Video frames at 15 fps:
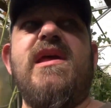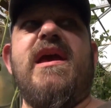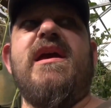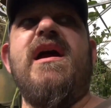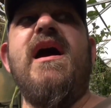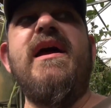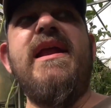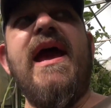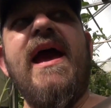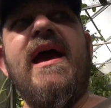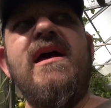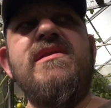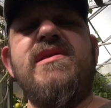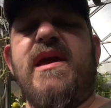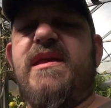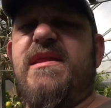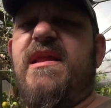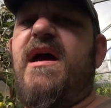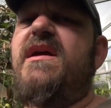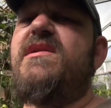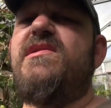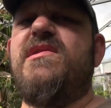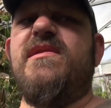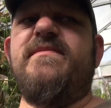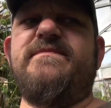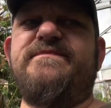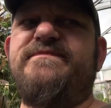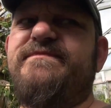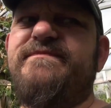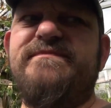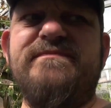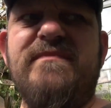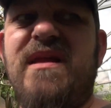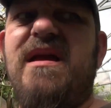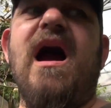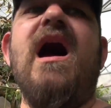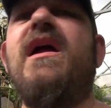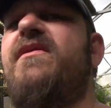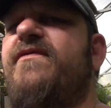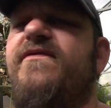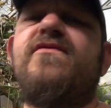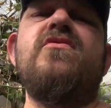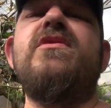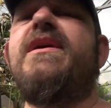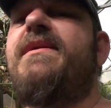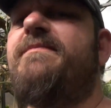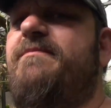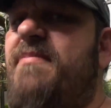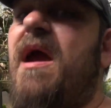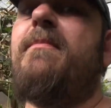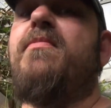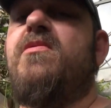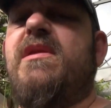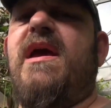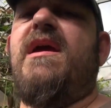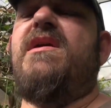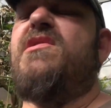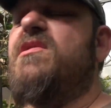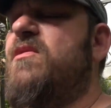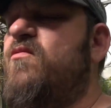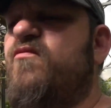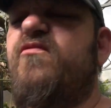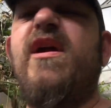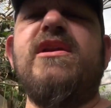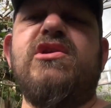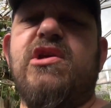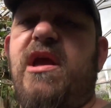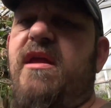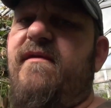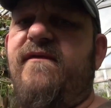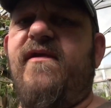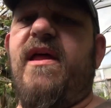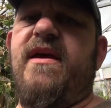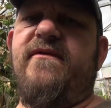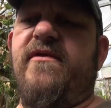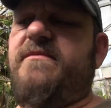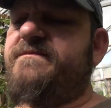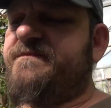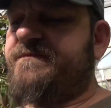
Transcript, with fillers: It kind of has a nice unfruity pepper taste, rich in flavor.